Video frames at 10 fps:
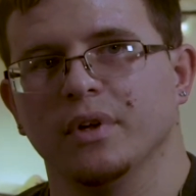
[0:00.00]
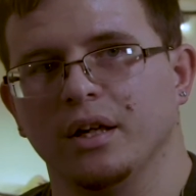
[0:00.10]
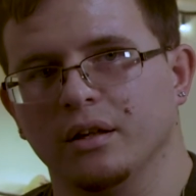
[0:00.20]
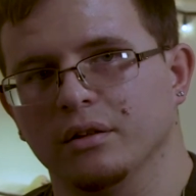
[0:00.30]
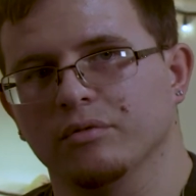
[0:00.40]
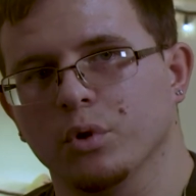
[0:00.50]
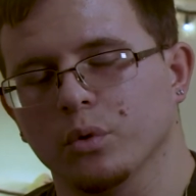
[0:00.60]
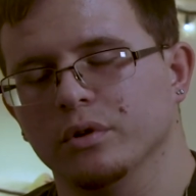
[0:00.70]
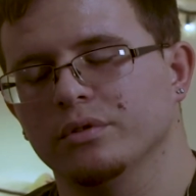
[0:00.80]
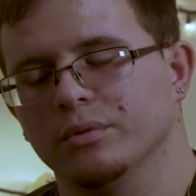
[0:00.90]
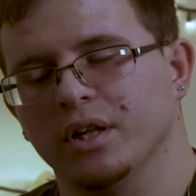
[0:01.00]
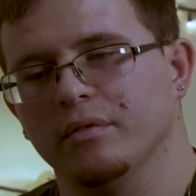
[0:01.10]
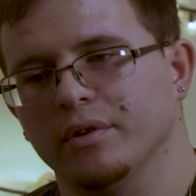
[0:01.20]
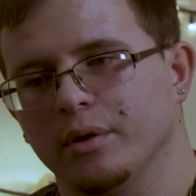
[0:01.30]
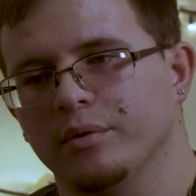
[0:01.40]
And of course,
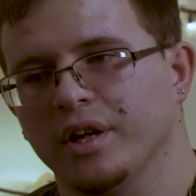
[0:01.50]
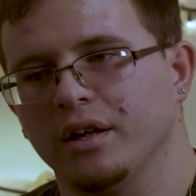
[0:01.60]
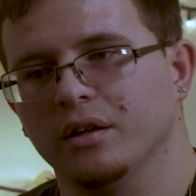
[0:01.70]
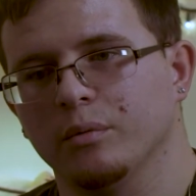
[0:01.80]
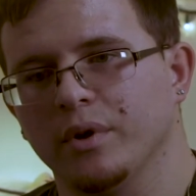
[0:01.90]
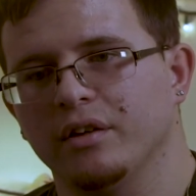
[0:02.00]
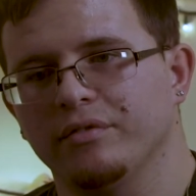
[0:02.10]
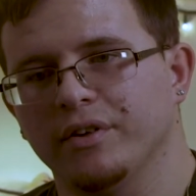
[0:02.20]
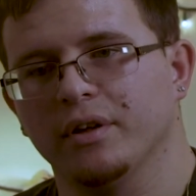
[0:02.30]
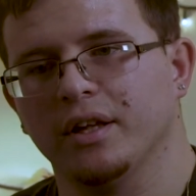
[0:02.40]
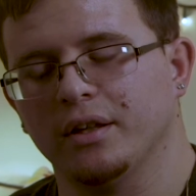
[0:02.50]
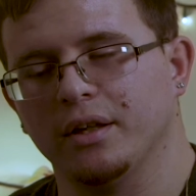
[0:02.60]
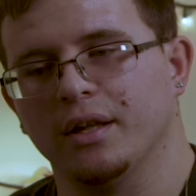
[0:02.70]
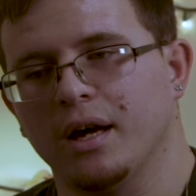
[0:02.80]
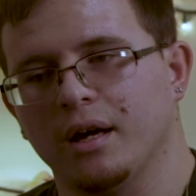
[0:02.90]
whenever they were taken away, it felt like they
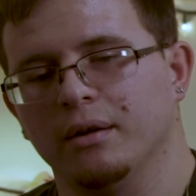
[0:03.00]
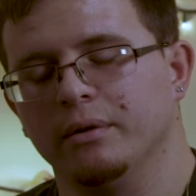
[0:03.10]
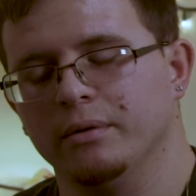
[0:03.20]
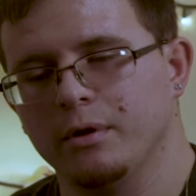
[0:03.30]
died.